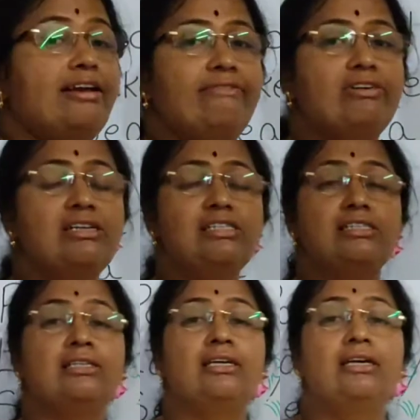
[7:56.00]

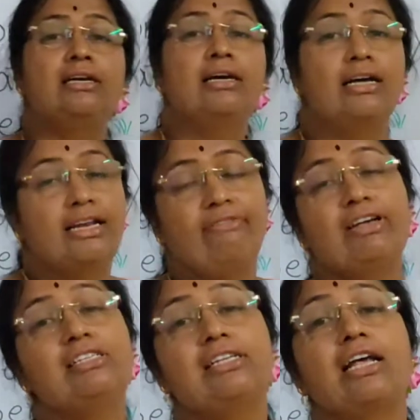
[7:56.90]

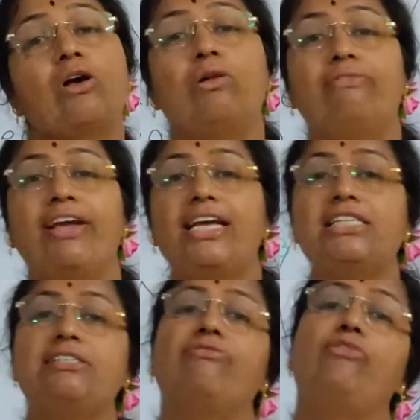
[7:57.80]
rivers are
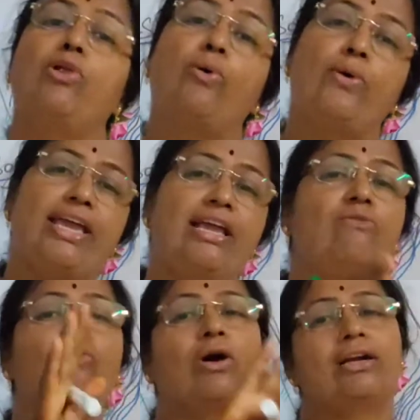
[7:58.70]
always
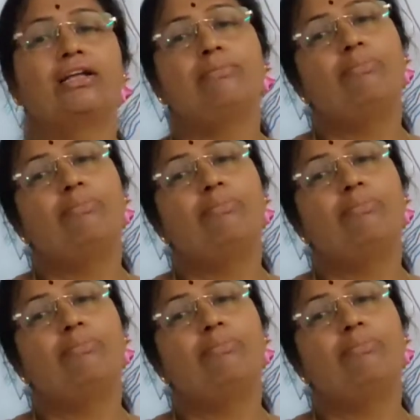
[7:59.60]
flowing water